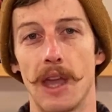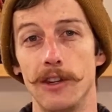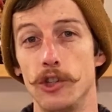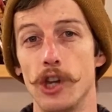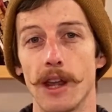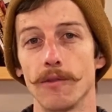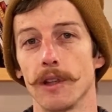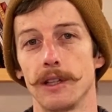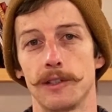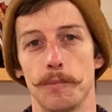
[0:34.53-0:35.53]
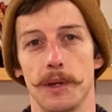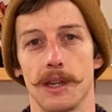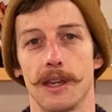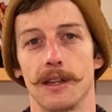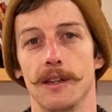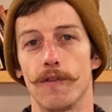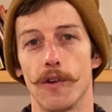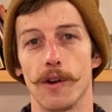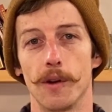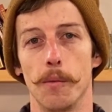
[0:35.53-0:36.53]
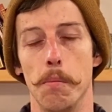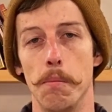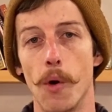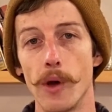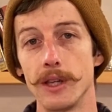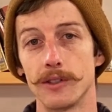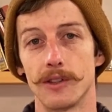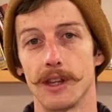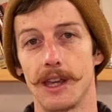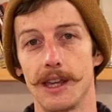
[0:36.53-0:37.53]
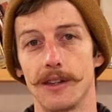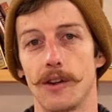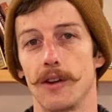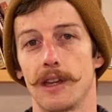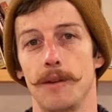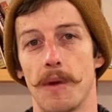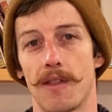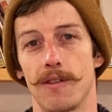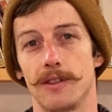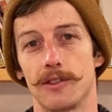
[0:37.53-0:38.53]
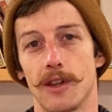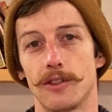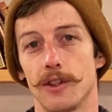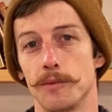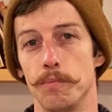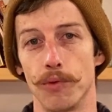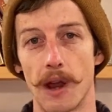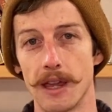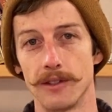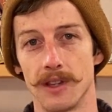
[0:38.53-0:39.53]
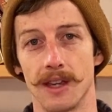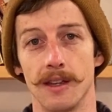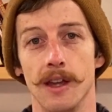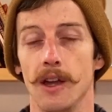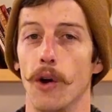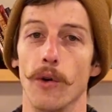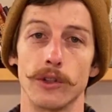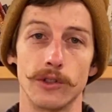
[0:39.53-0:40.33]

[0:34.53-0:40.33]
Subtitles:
And generally speaking, for moist heat cooking methods such as braising or